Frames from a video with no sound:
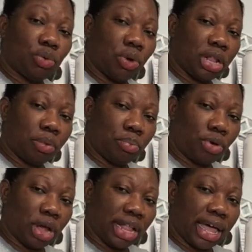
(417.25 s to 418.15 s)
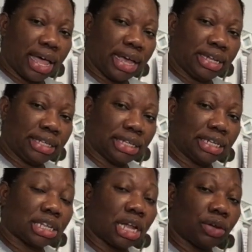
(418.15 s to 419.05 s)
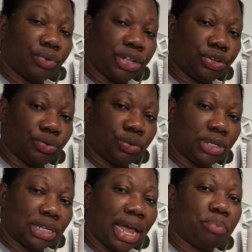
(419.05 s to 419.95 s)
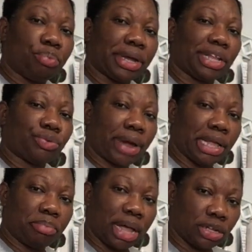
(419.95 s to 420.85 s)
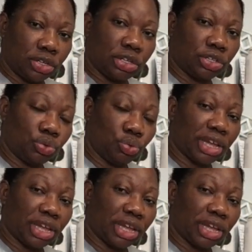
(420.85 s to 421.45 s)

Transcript: the water boil, guys, it's gonna reduce and bring it right back to the 2